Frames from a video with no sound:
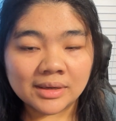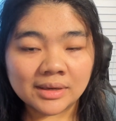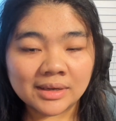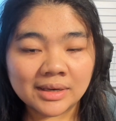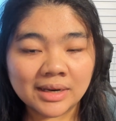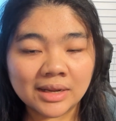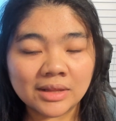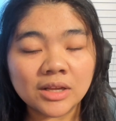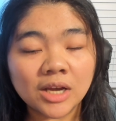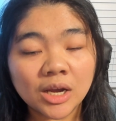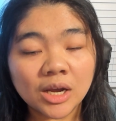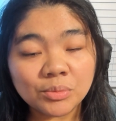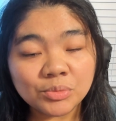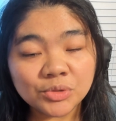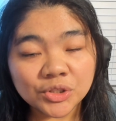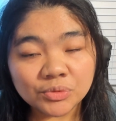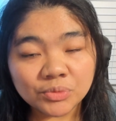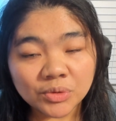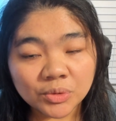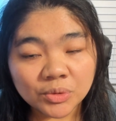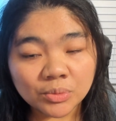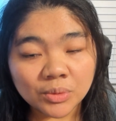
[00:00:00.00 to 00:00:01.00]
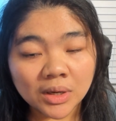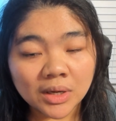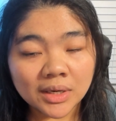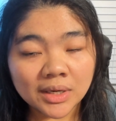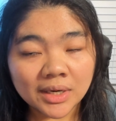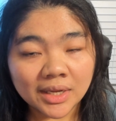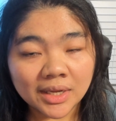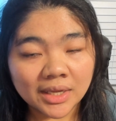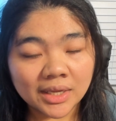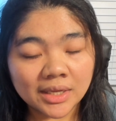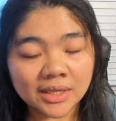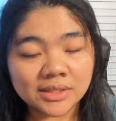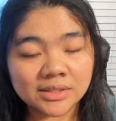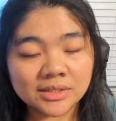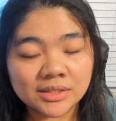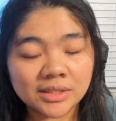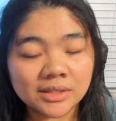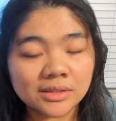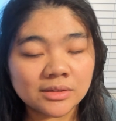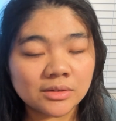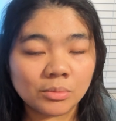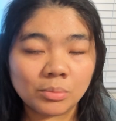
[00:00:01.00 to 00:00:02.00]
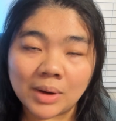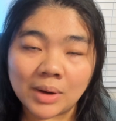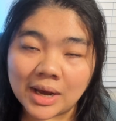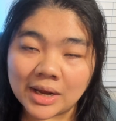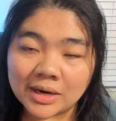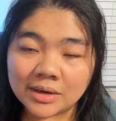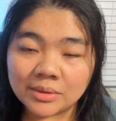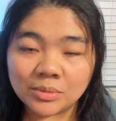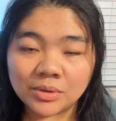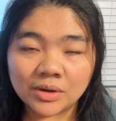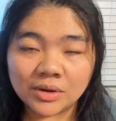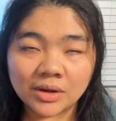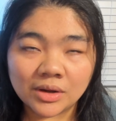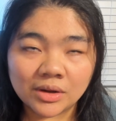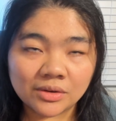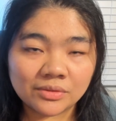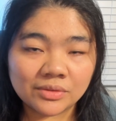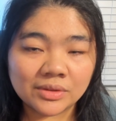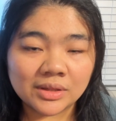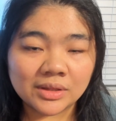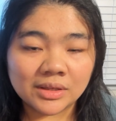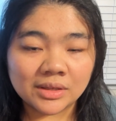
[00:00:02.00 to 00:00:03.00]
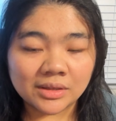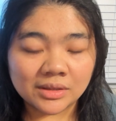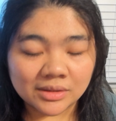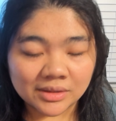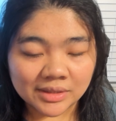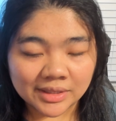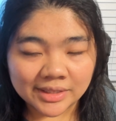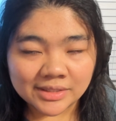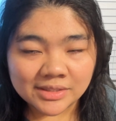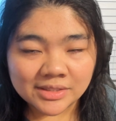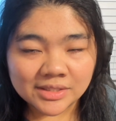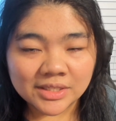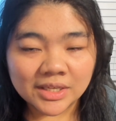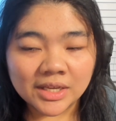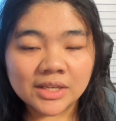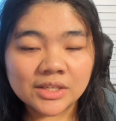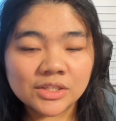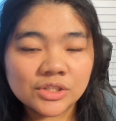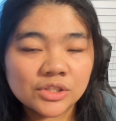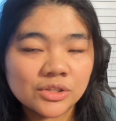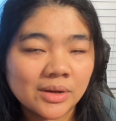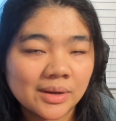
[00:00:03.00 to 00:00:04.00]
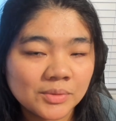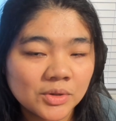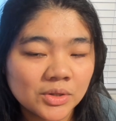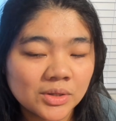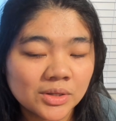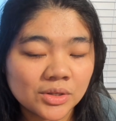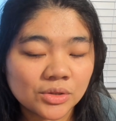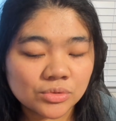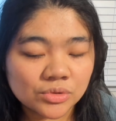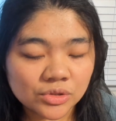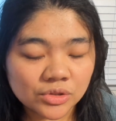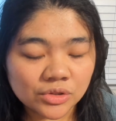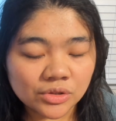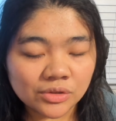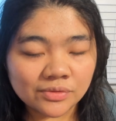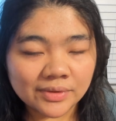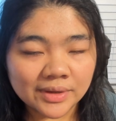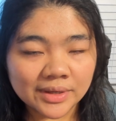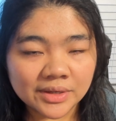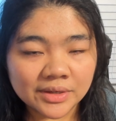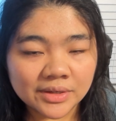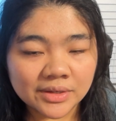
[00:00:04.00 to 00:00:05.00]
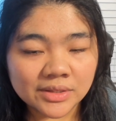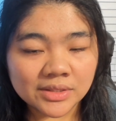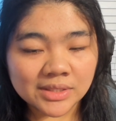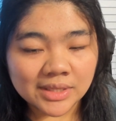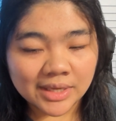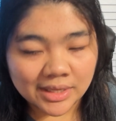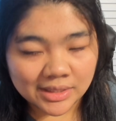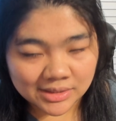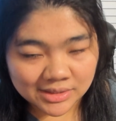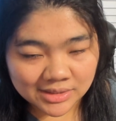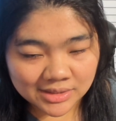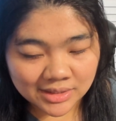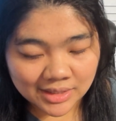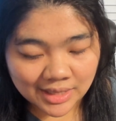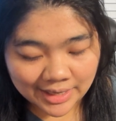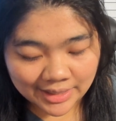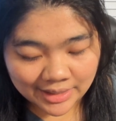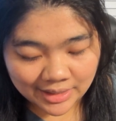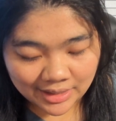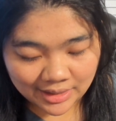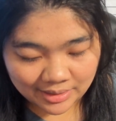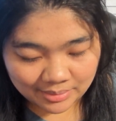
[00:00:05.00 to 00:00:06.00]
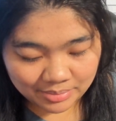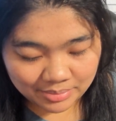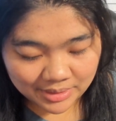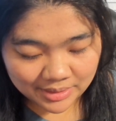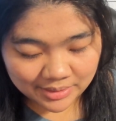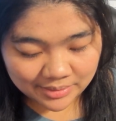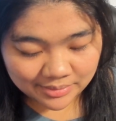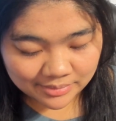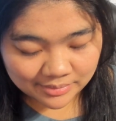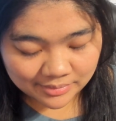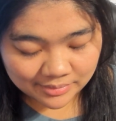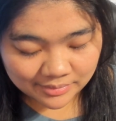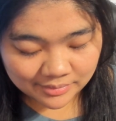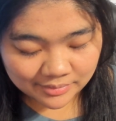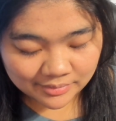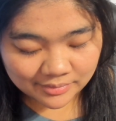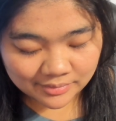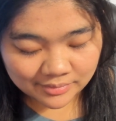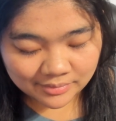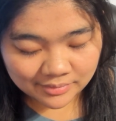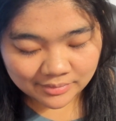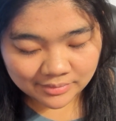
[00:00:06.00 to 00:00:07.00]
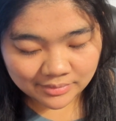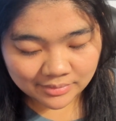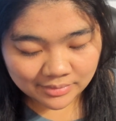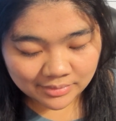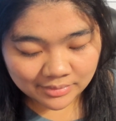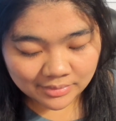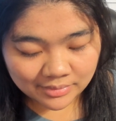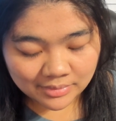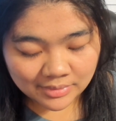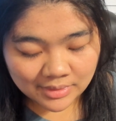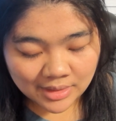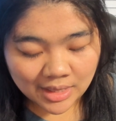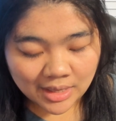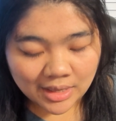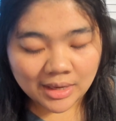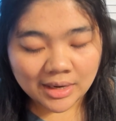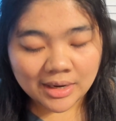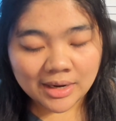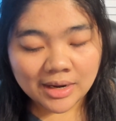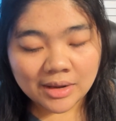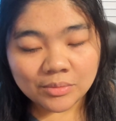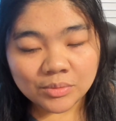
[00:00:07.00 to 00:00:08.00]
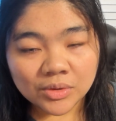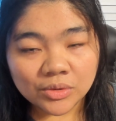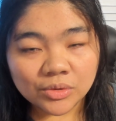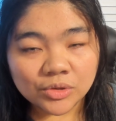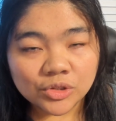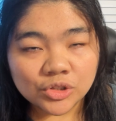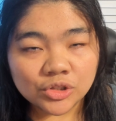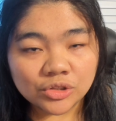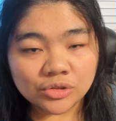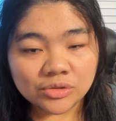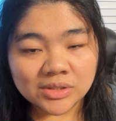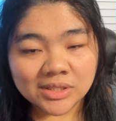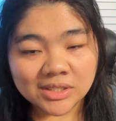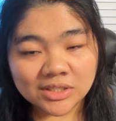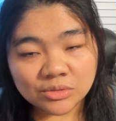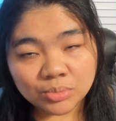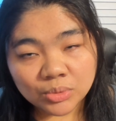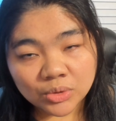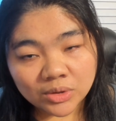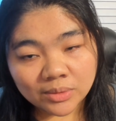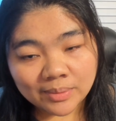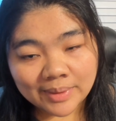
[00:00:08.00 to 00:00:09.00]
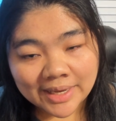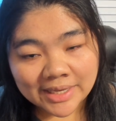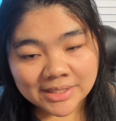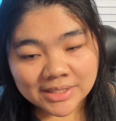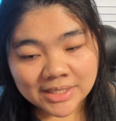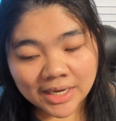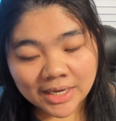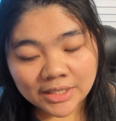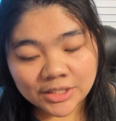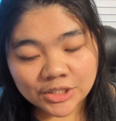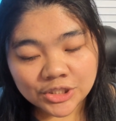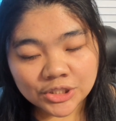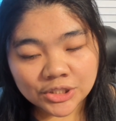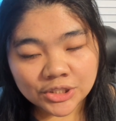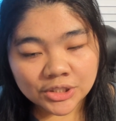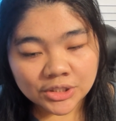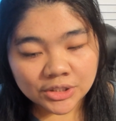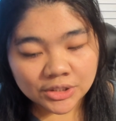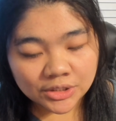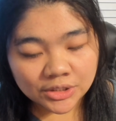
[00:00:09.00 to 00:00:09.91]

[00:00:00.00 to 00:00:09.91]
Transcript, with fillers: Now the option we want is near the bottom of the list. So I'm going to use 2 fingers and slide up. And now I'm going to use Explore by Touch.